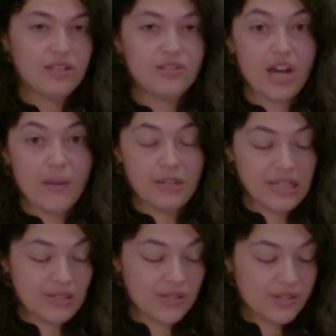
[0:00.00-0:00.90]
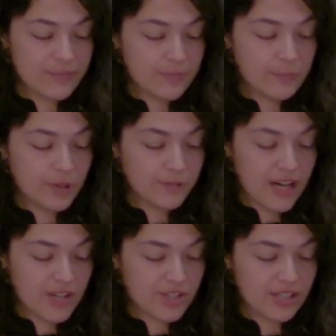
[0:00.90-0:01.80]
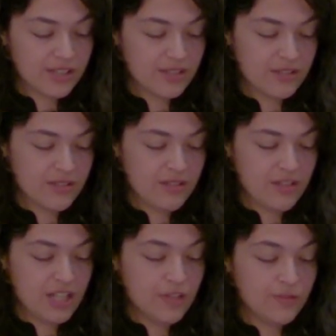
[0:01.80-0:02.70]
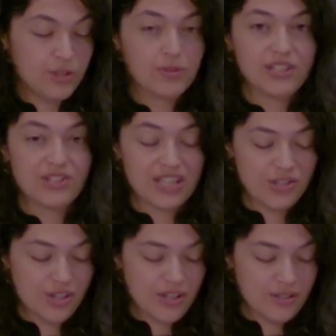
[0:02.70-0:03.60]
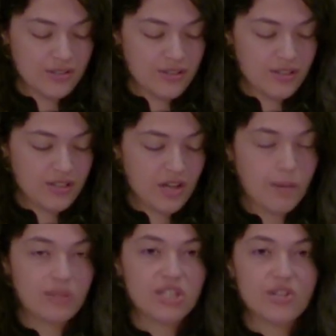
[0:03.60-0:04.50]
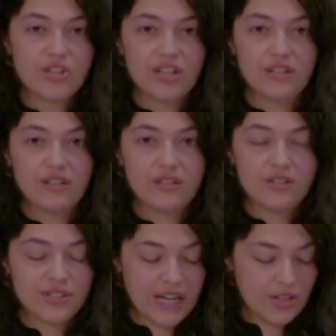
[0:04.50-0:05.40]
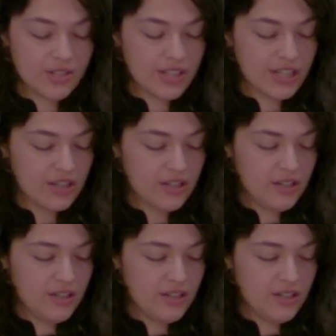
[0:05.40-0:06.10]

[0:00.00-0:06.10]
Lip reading: dominance, perfection, individualization, competition, scarcity,